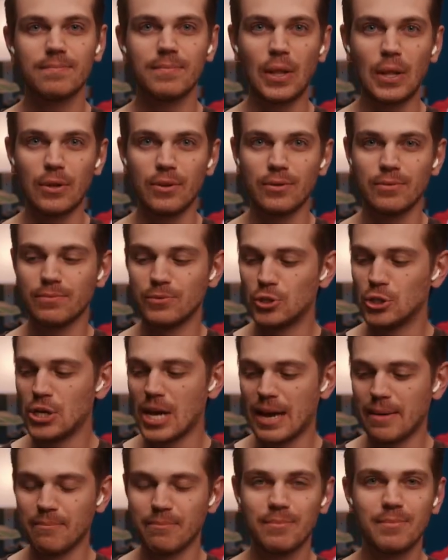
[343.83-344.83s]
little
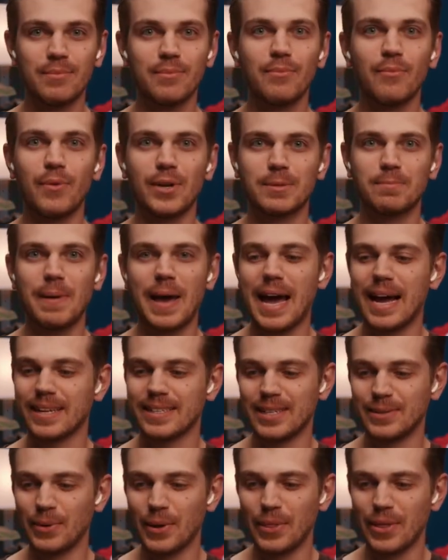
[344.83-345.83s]
gem was
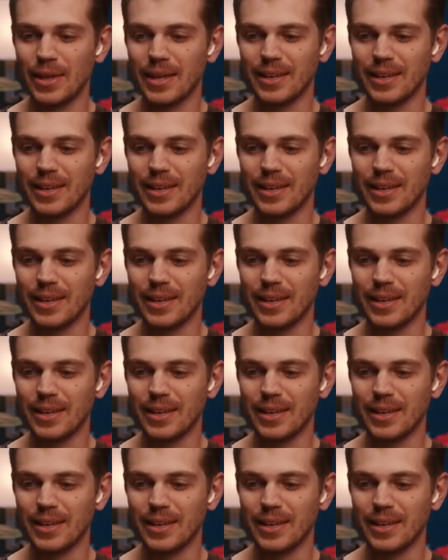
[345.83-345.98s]
packed in with